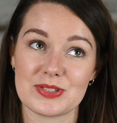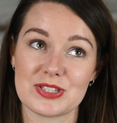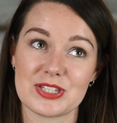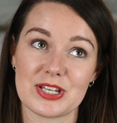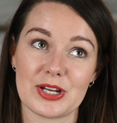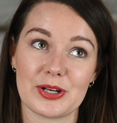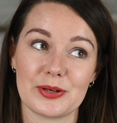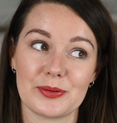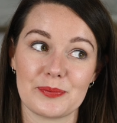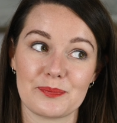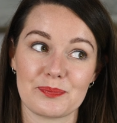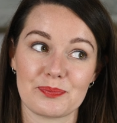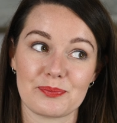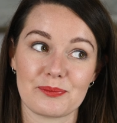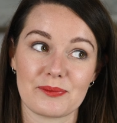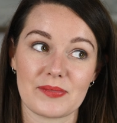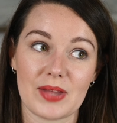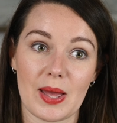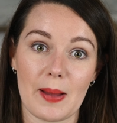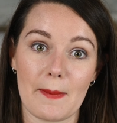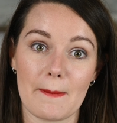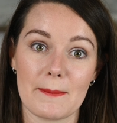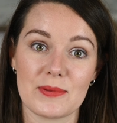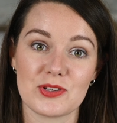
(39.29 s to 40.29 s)
so
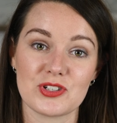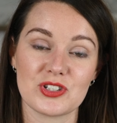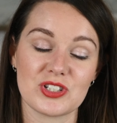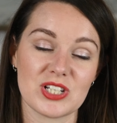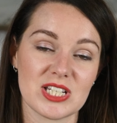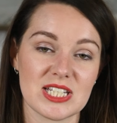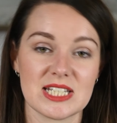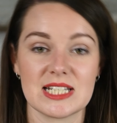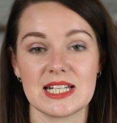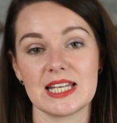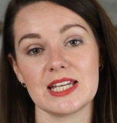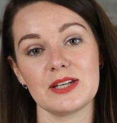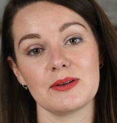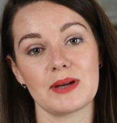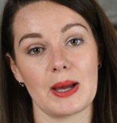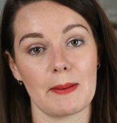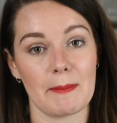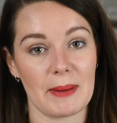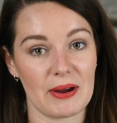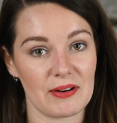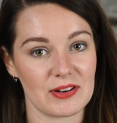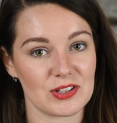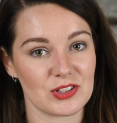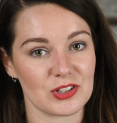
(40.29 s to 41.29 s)
traditionally you get
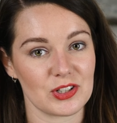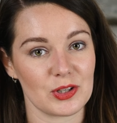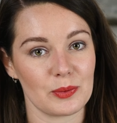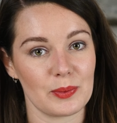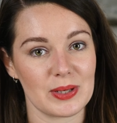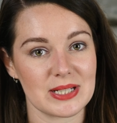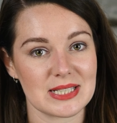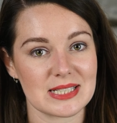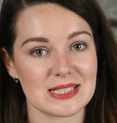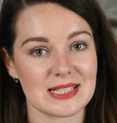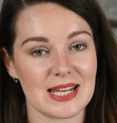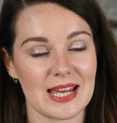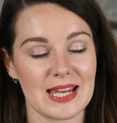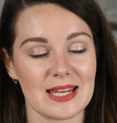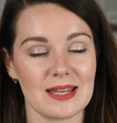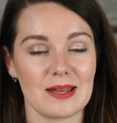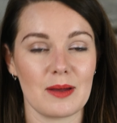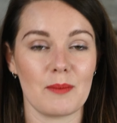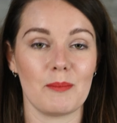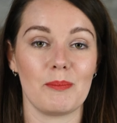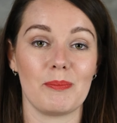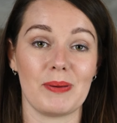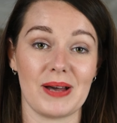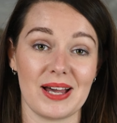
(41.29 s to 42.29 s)
married on your wedding
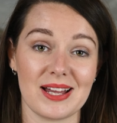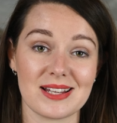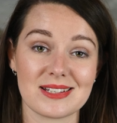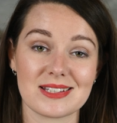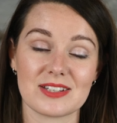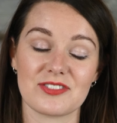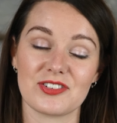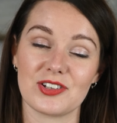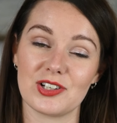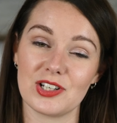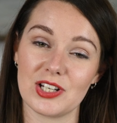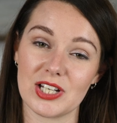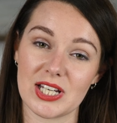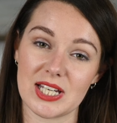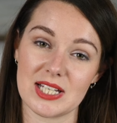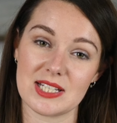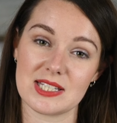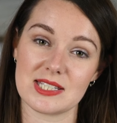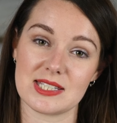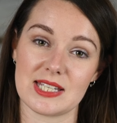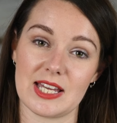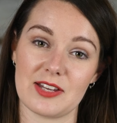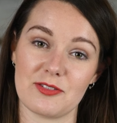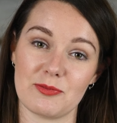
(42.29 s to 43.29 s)
day, but if you're looking
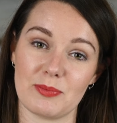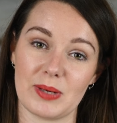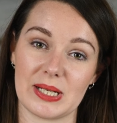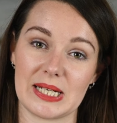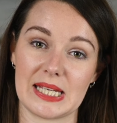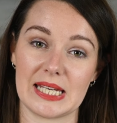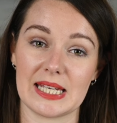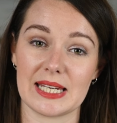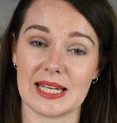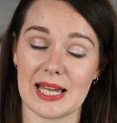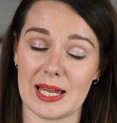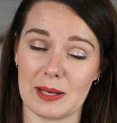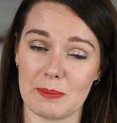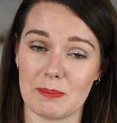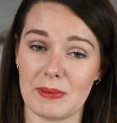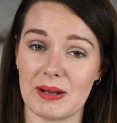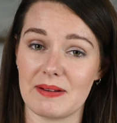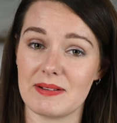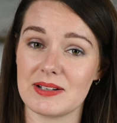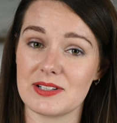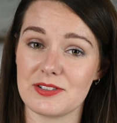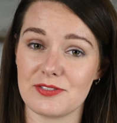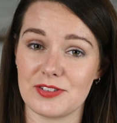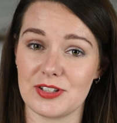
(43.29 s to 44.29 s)
to save money, getting
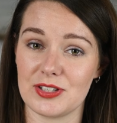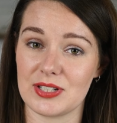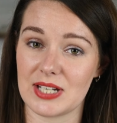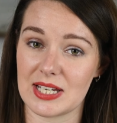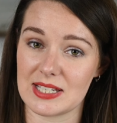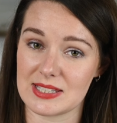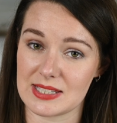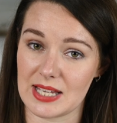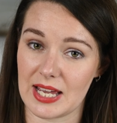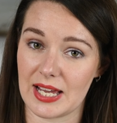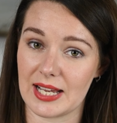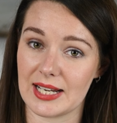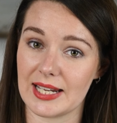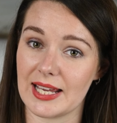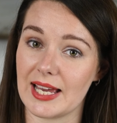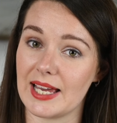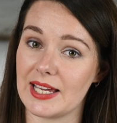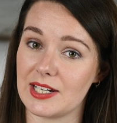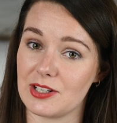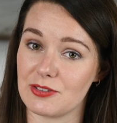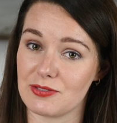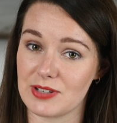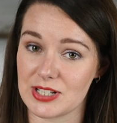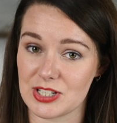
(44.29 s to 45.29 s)
married a few days earlier
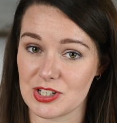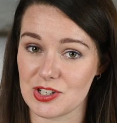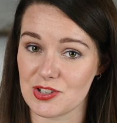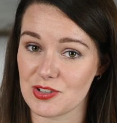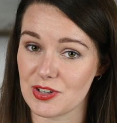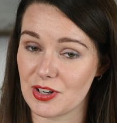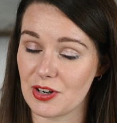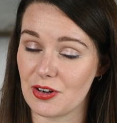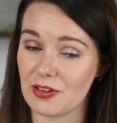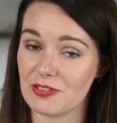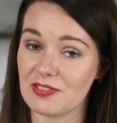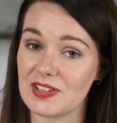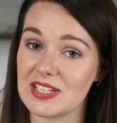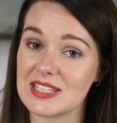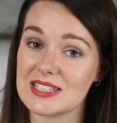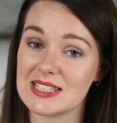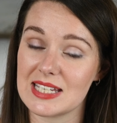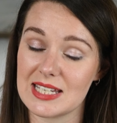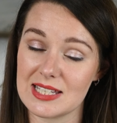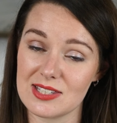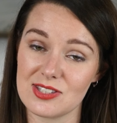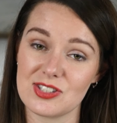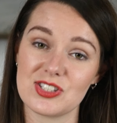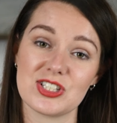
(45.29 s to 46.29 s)
in a registry office
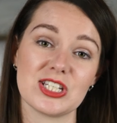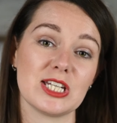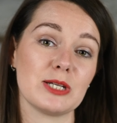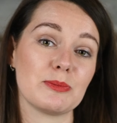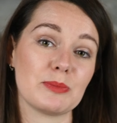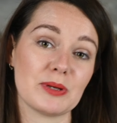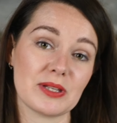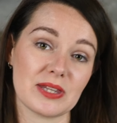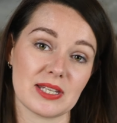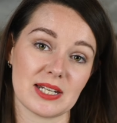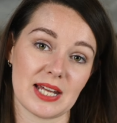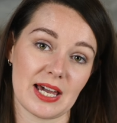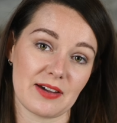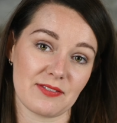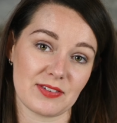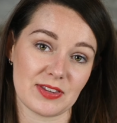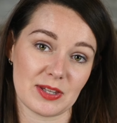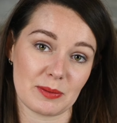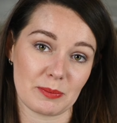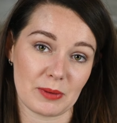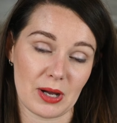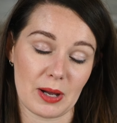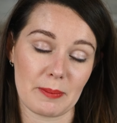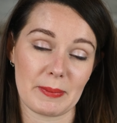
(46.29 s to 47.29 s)
is cheaper than having
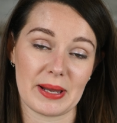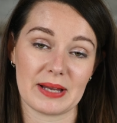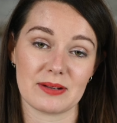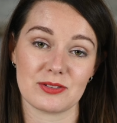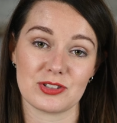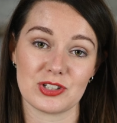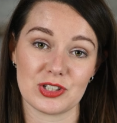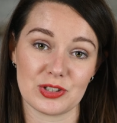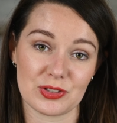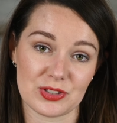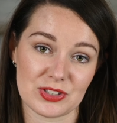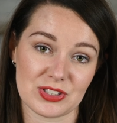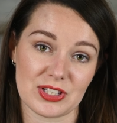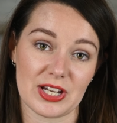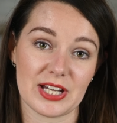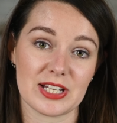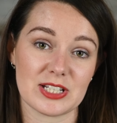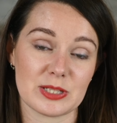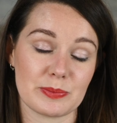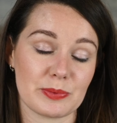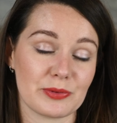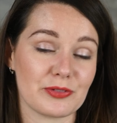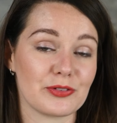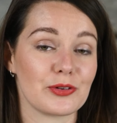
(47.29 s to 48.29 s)
them come out to your site
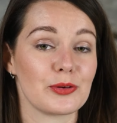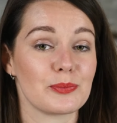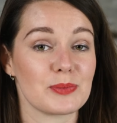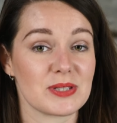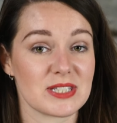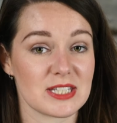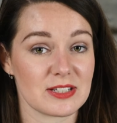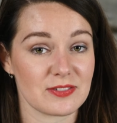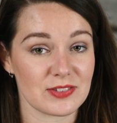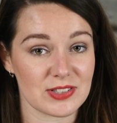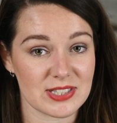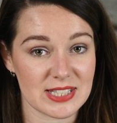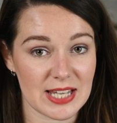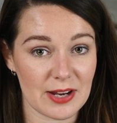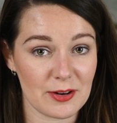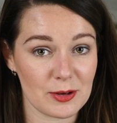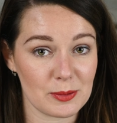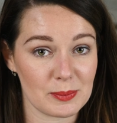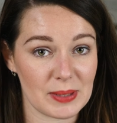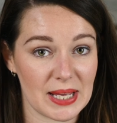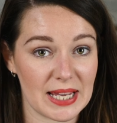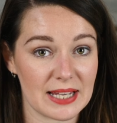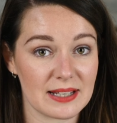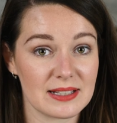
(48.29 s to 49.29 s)
to perform the civil
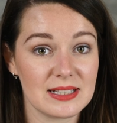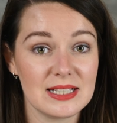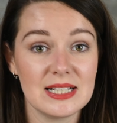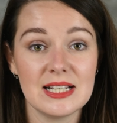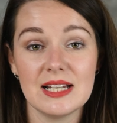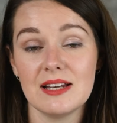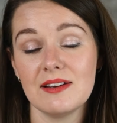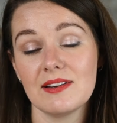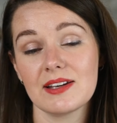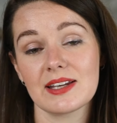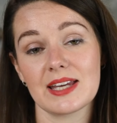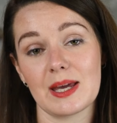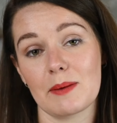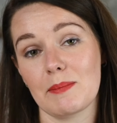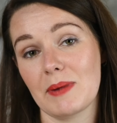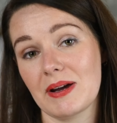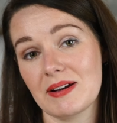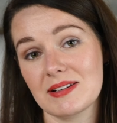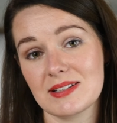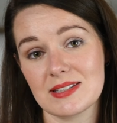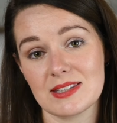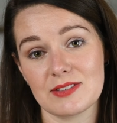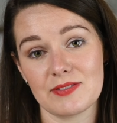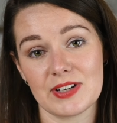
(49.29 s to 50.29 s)
ceremony. Get
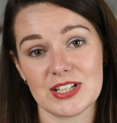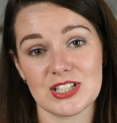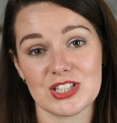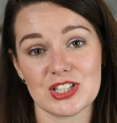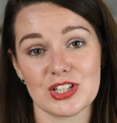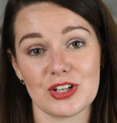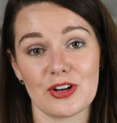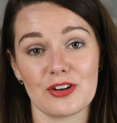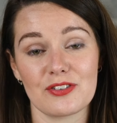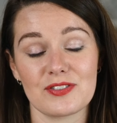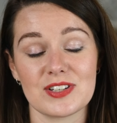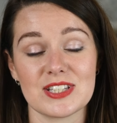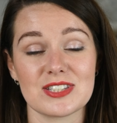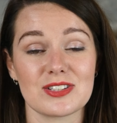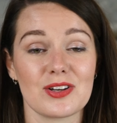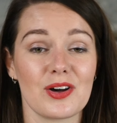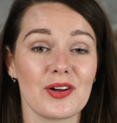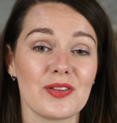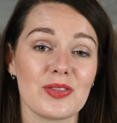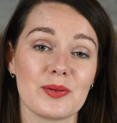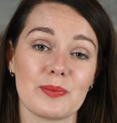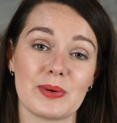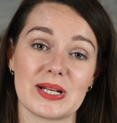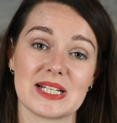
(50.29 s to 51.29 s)
married in the registry office
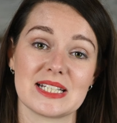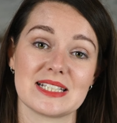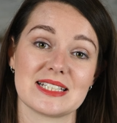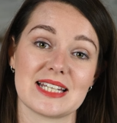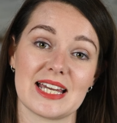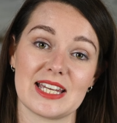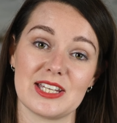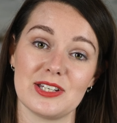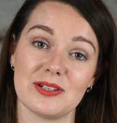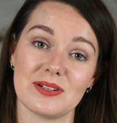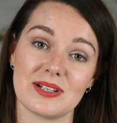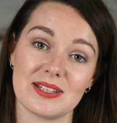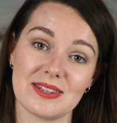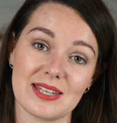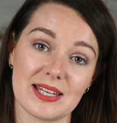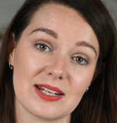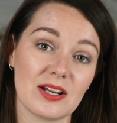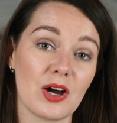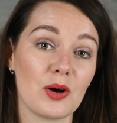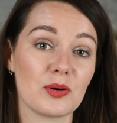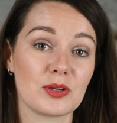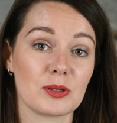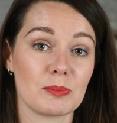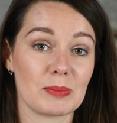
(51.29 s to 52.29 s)
on the wedding day, you can then
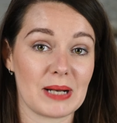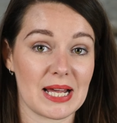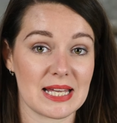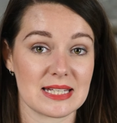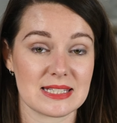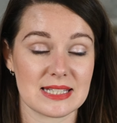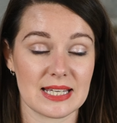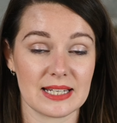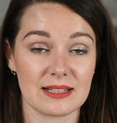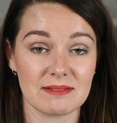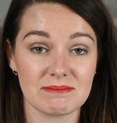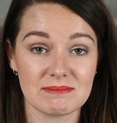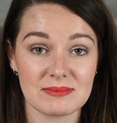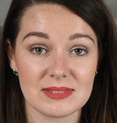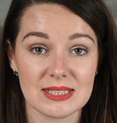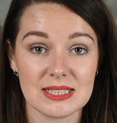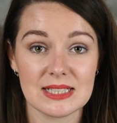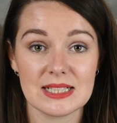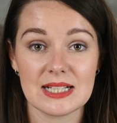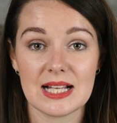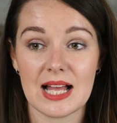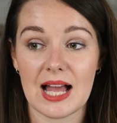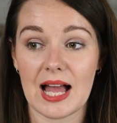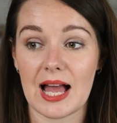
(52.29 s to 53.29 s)
hold a blessing,
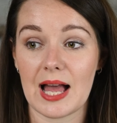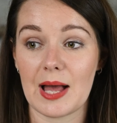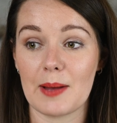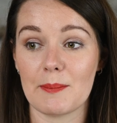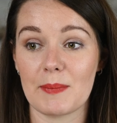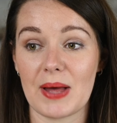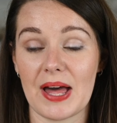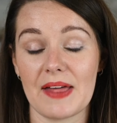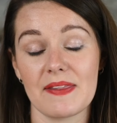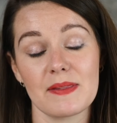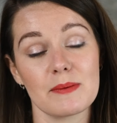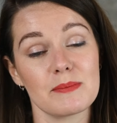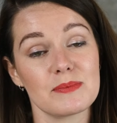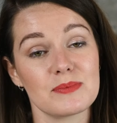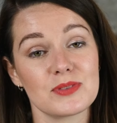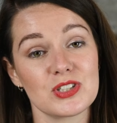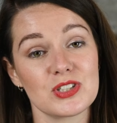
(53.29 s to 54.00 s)
and